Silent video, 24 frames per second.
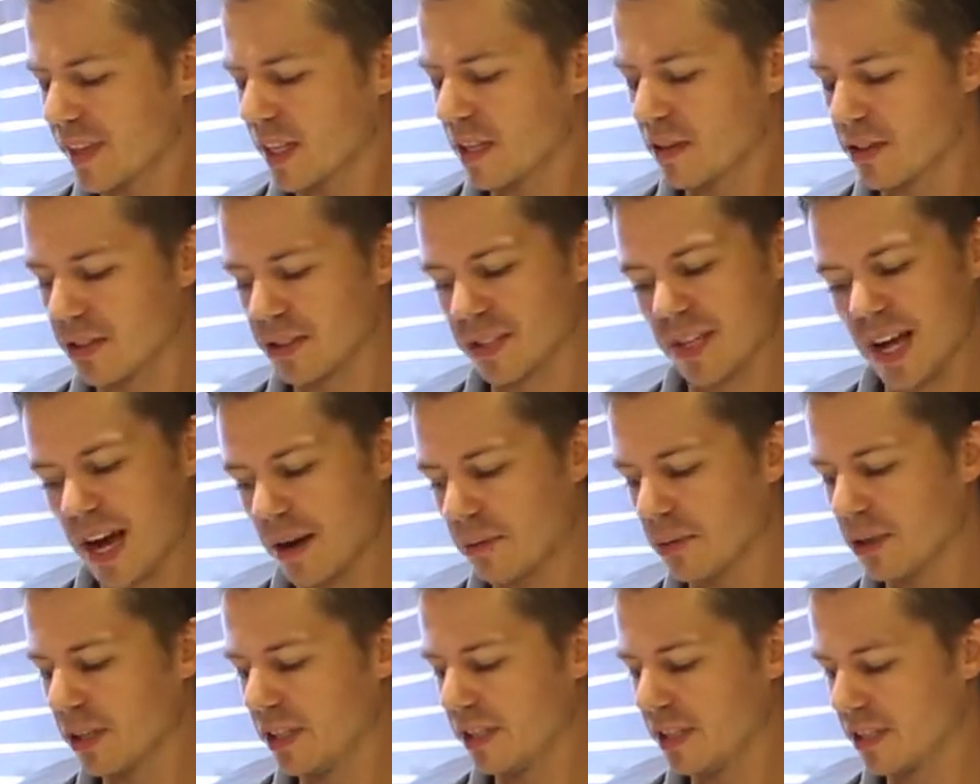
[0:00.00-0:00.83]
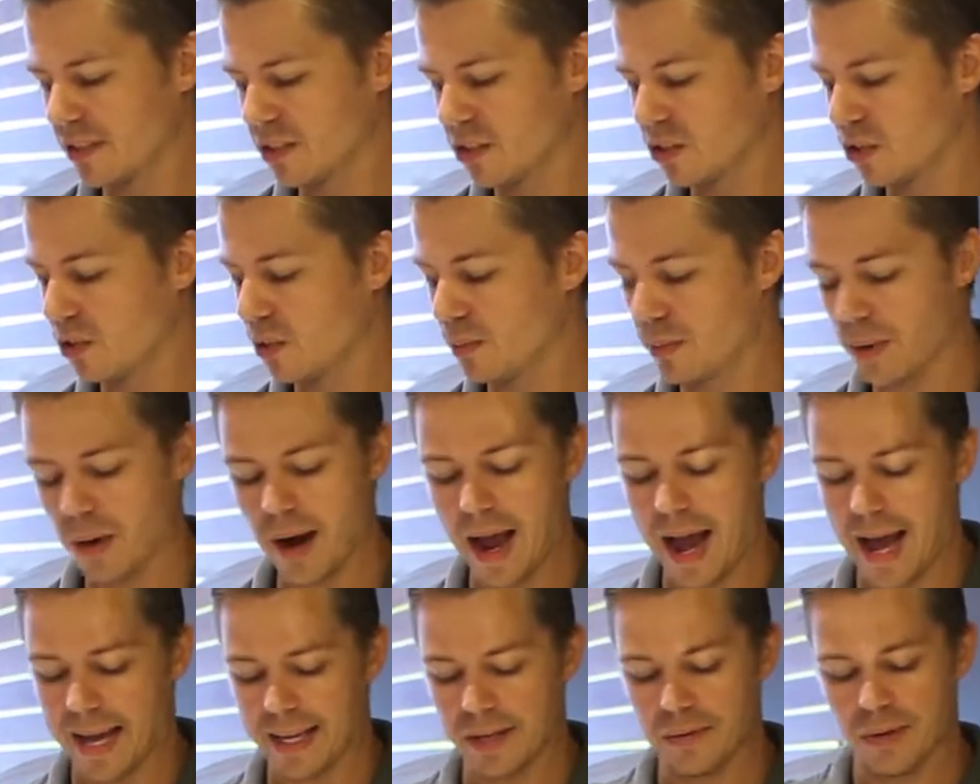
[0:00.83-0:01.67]
There's not really a super
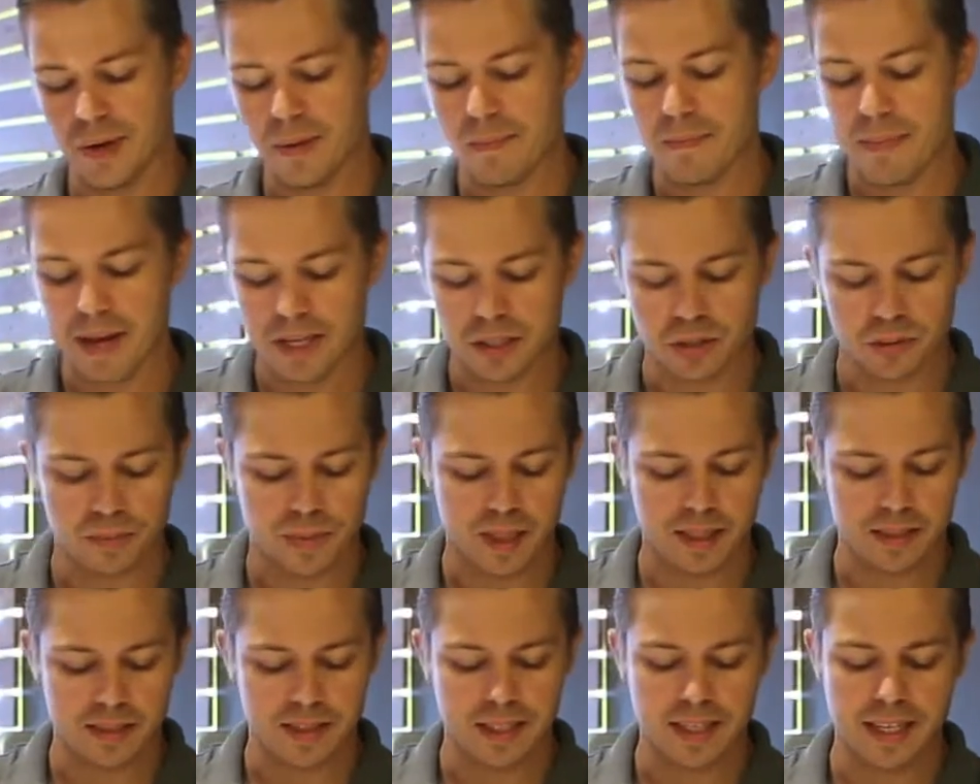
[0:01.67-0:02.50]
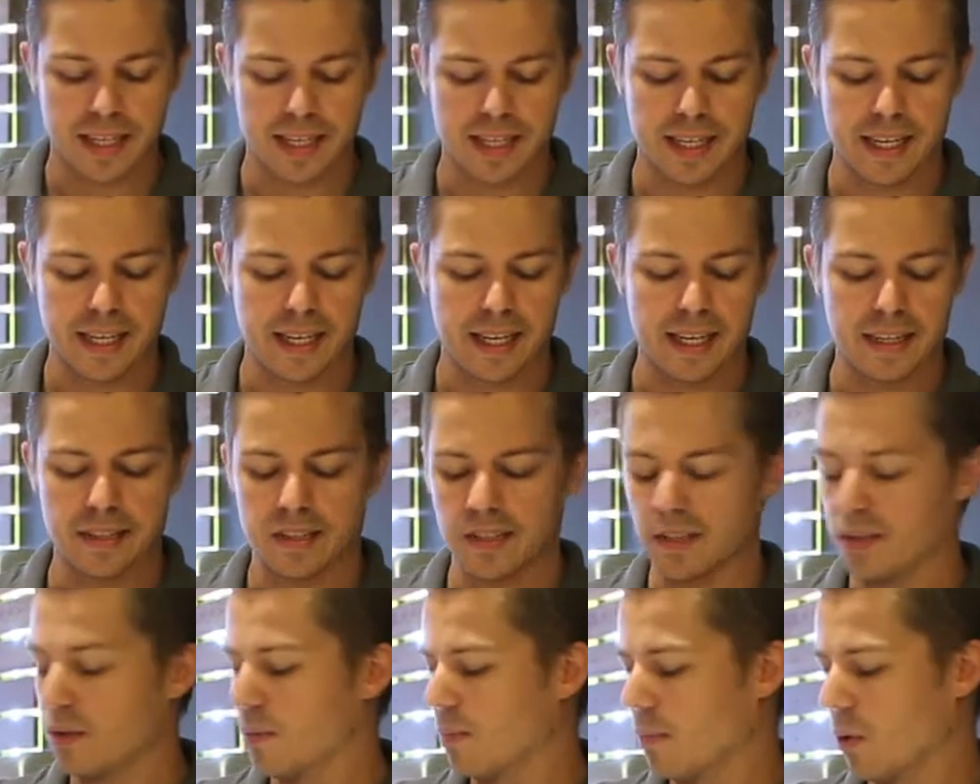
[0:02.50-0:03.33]
accurate measurement to getting it
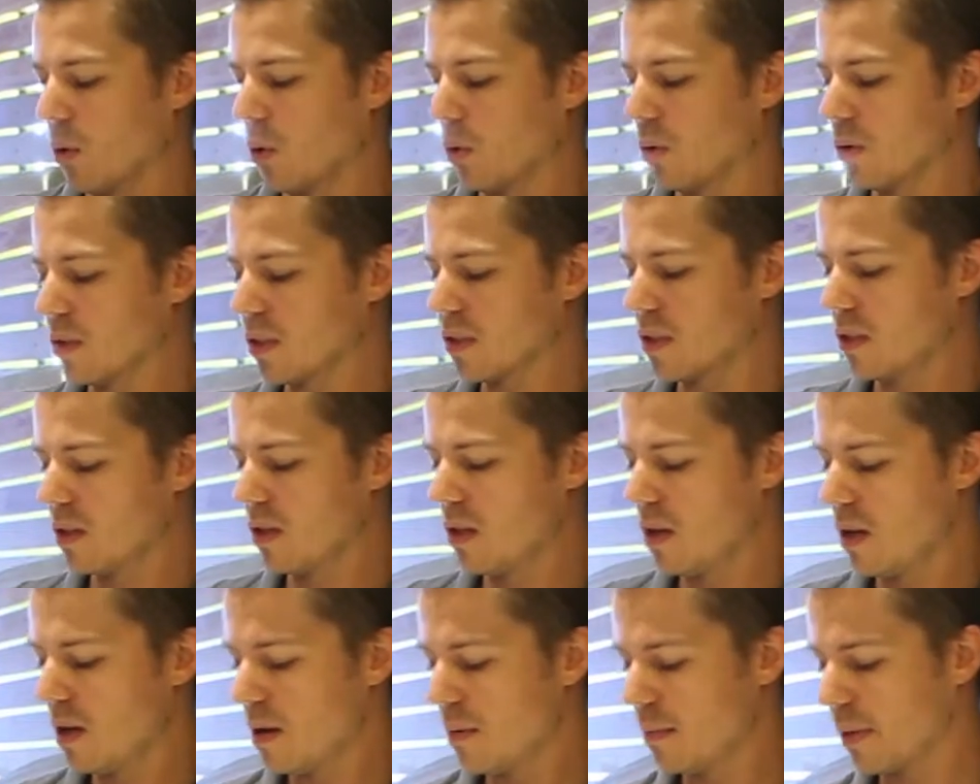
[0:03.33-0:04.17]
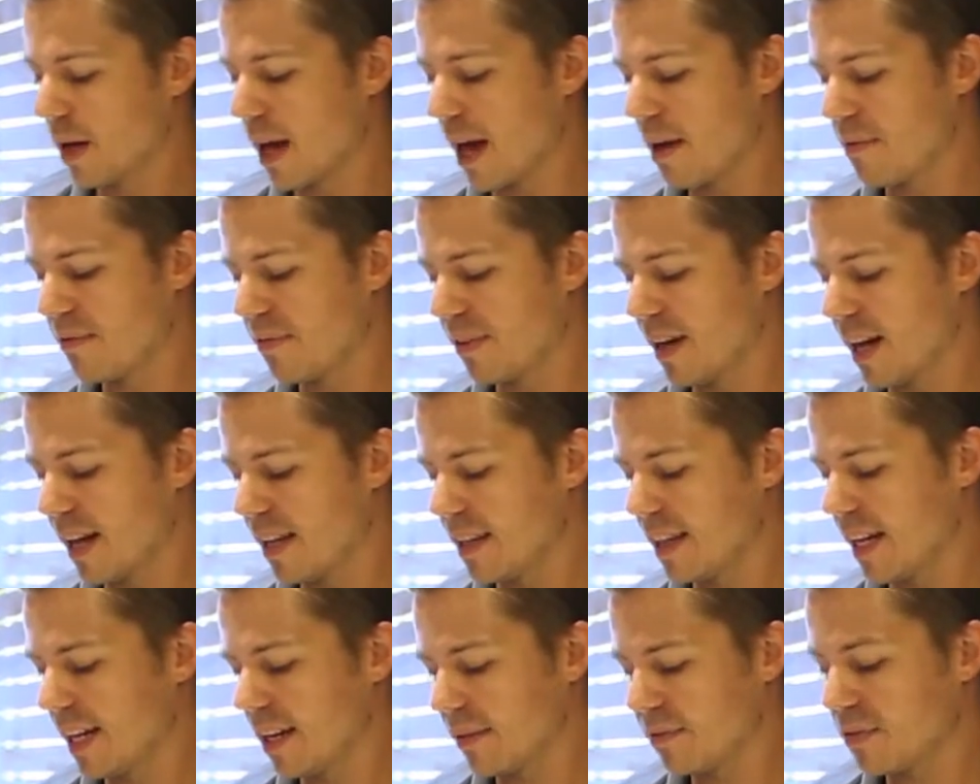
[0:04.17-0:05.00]
into the molds, but I
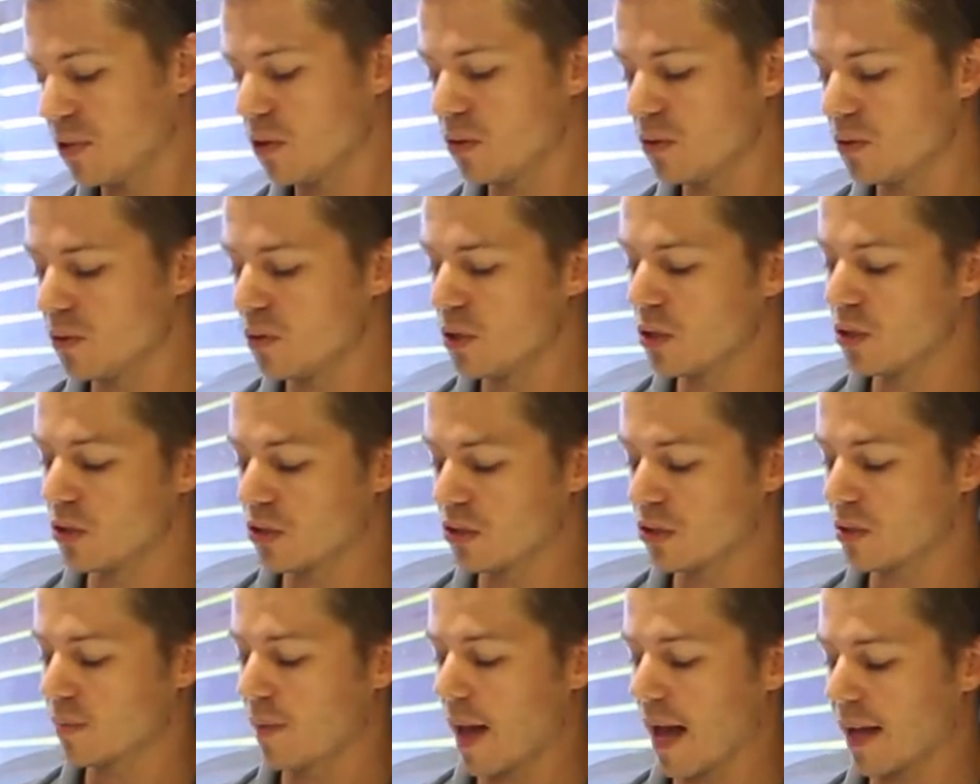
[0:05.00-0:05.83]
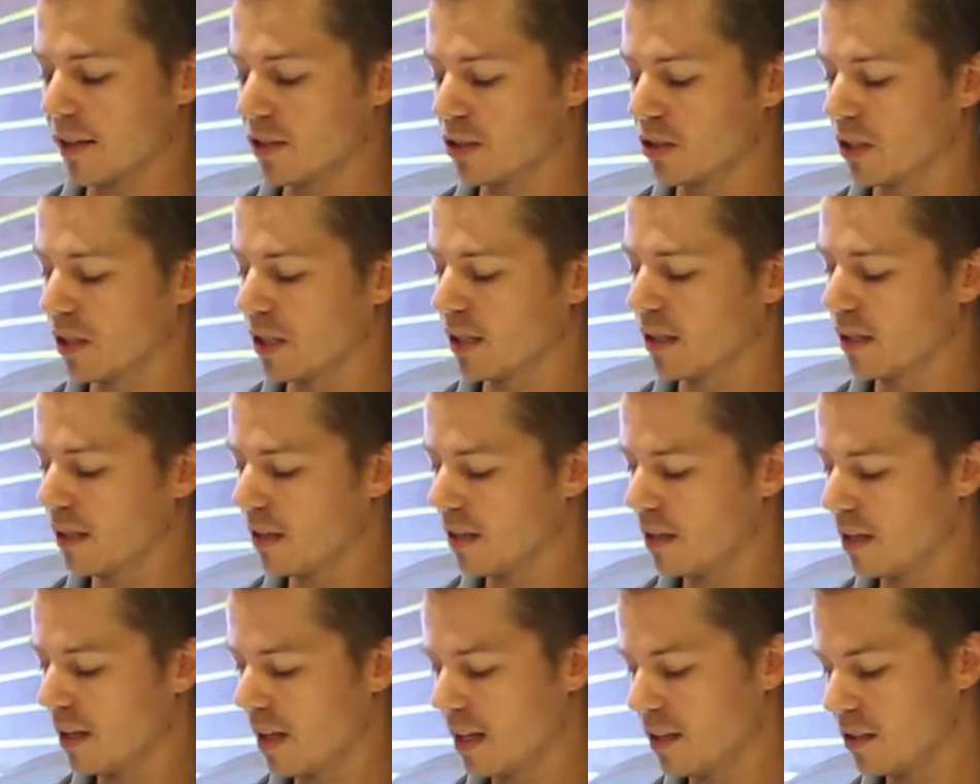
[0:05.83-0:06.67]
find that if you use your spatula
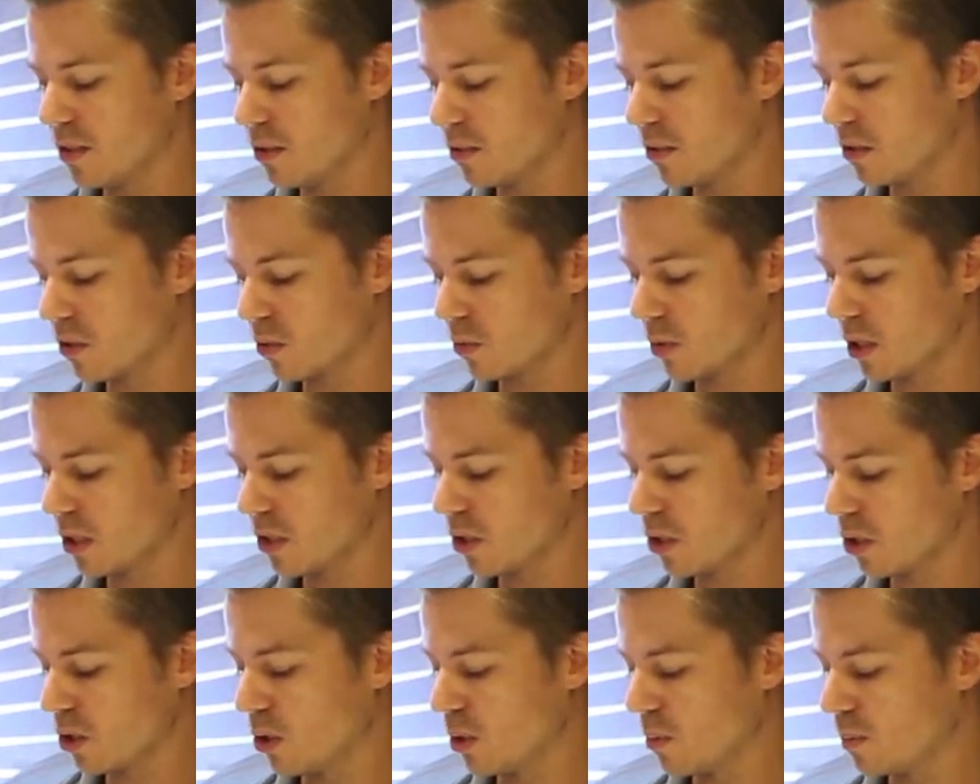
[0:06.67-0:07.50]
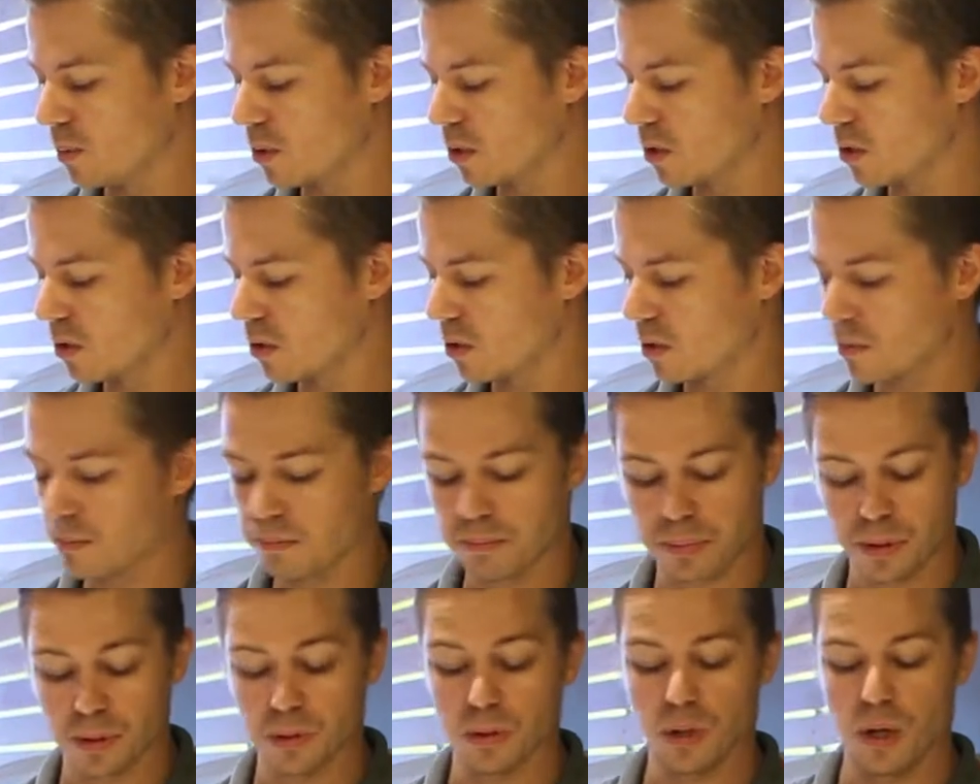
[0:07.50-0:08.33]
and do 3 scoops
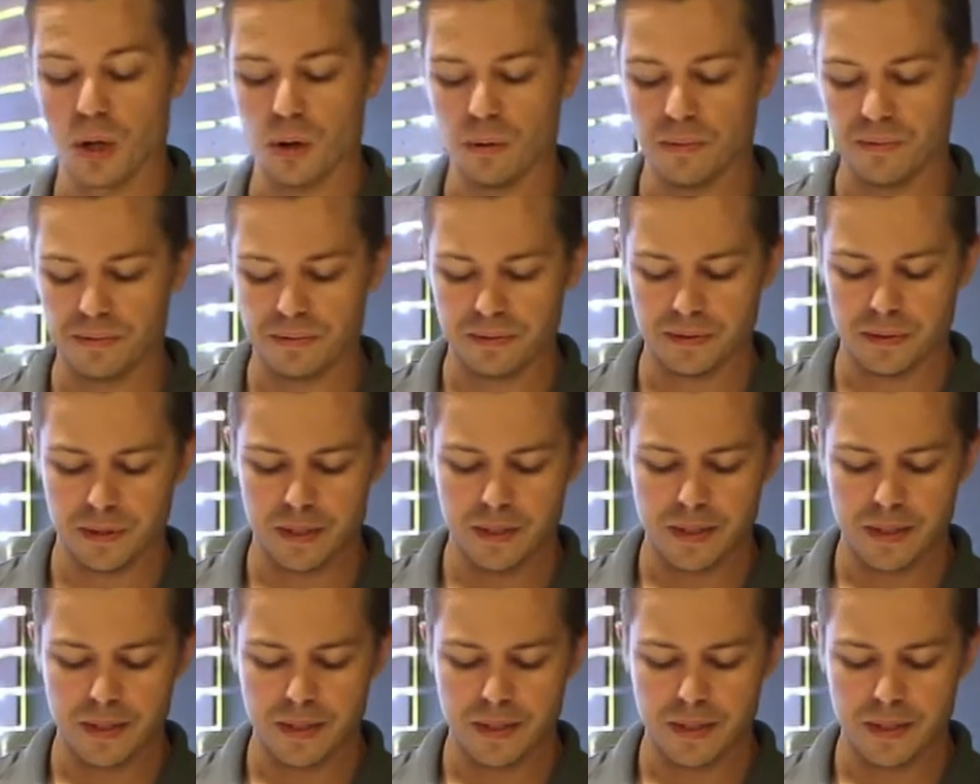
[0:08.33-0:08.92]
per loaf,